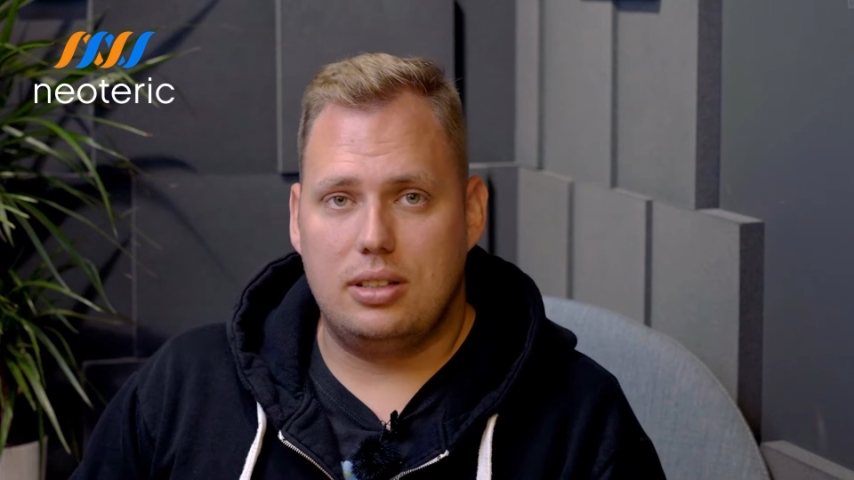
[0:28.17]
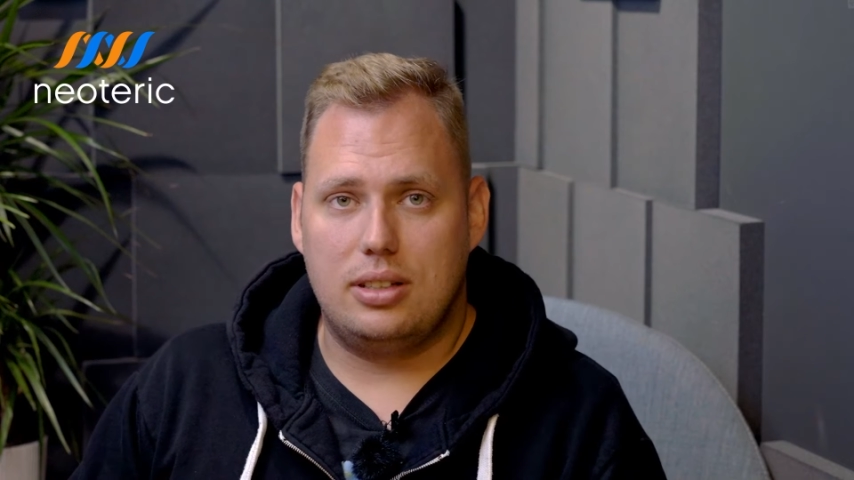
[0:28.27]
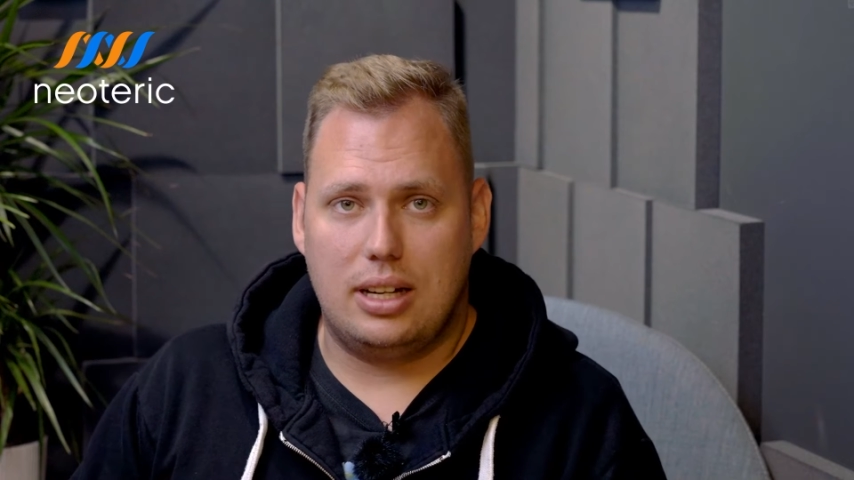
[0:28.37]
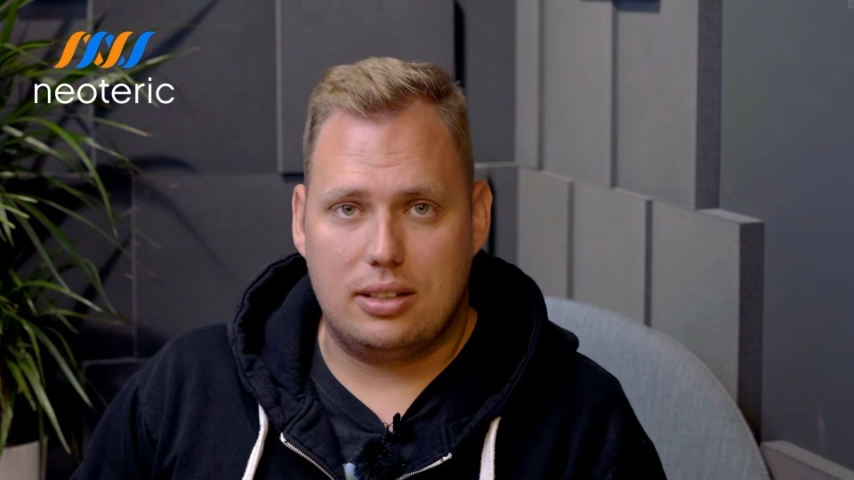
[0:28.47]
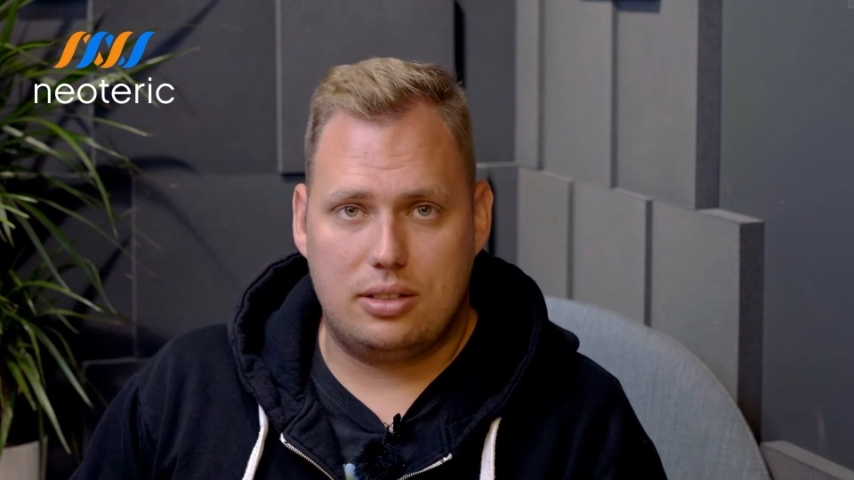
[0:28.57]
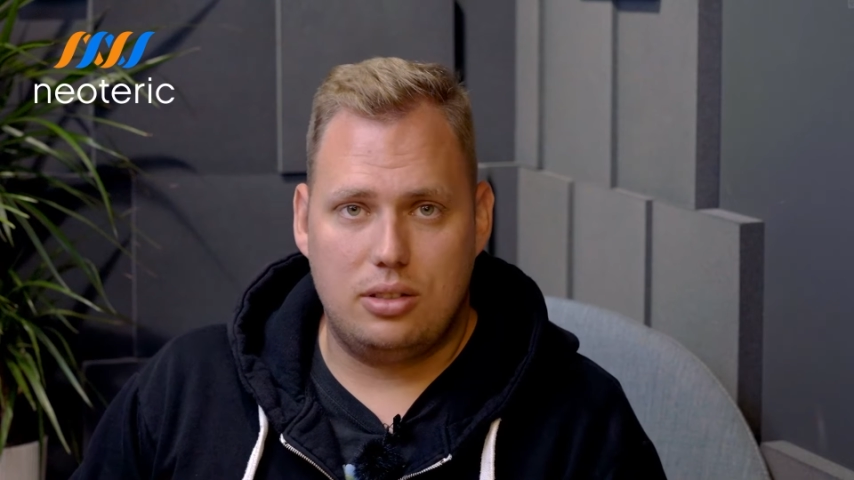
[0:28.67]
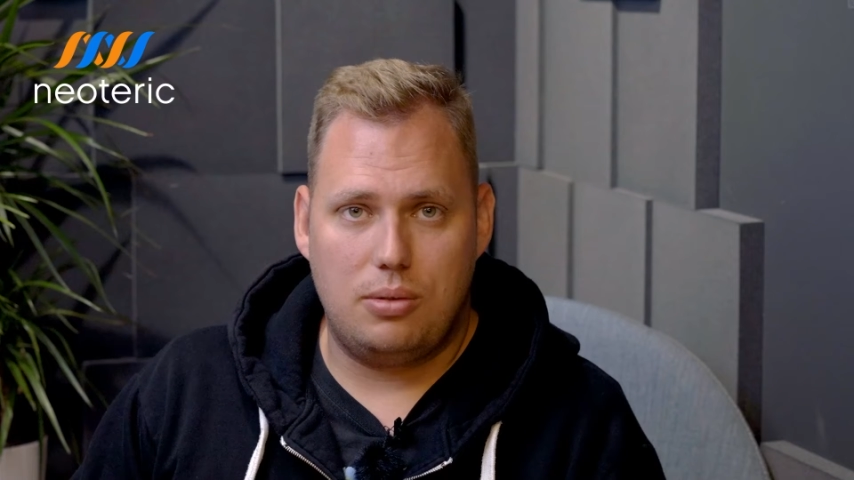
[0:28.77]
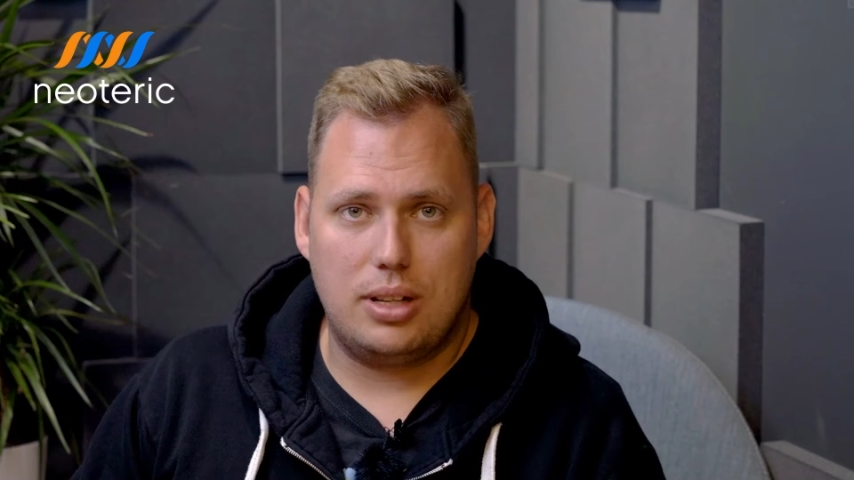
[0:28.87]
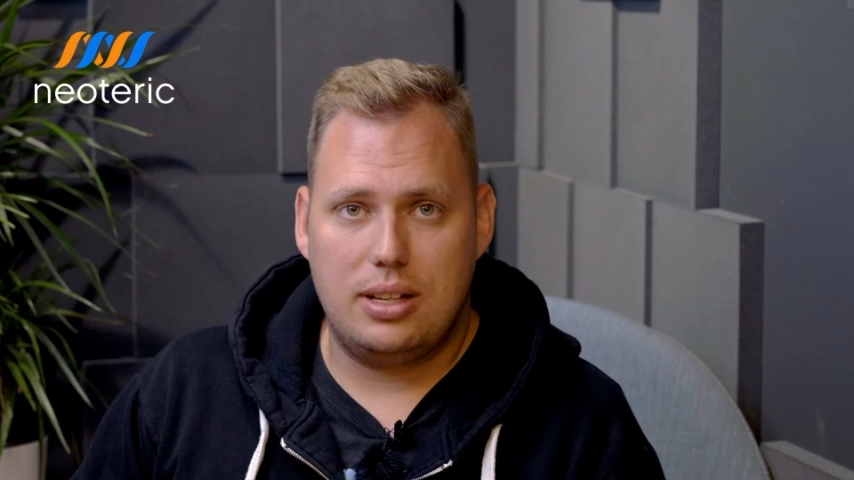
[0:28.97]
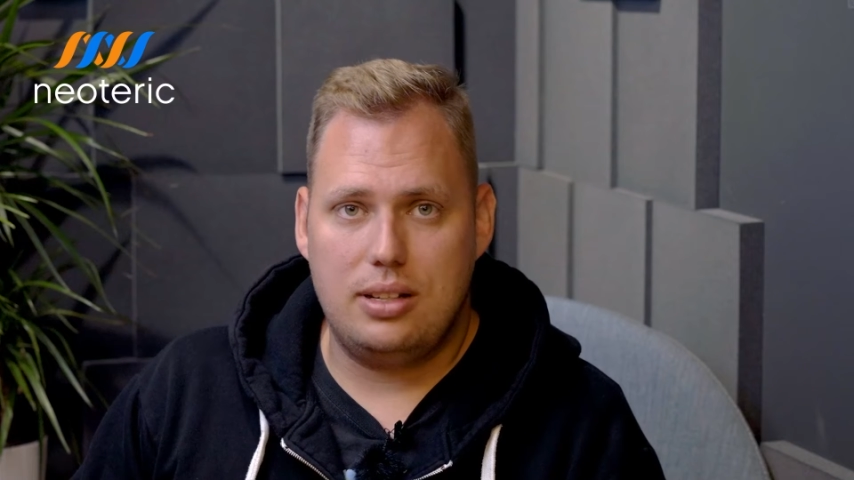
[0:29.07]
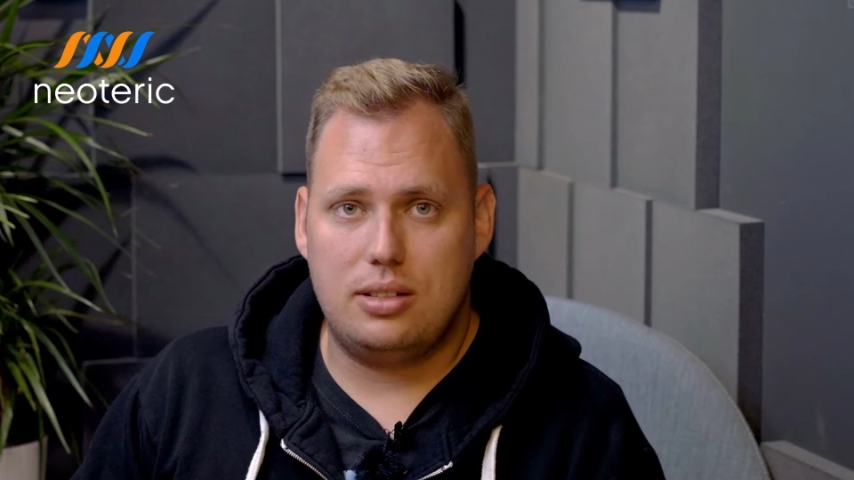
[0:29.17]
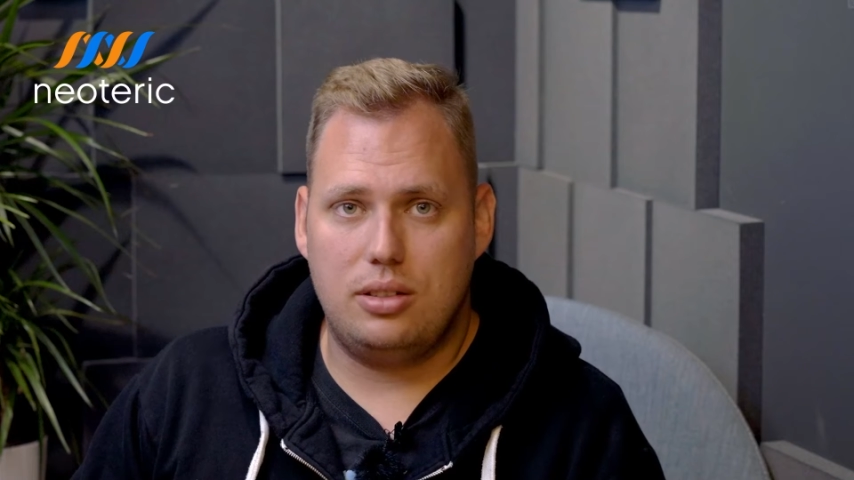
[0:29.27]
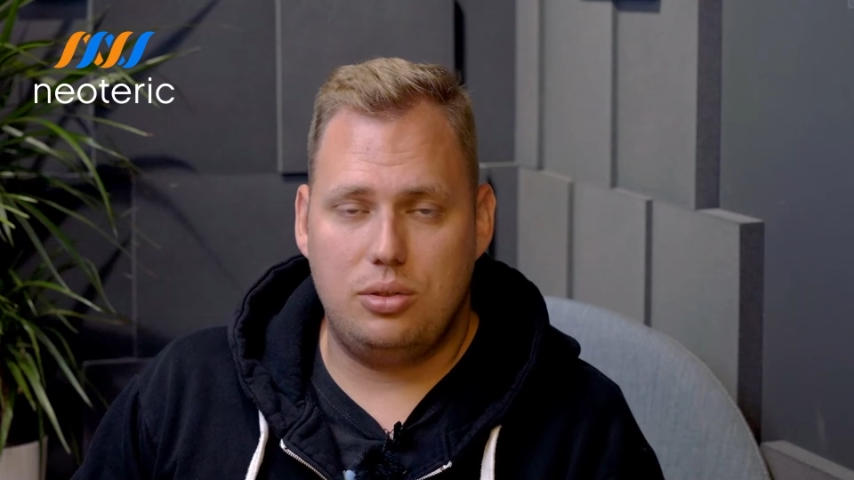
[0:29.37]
that nowadays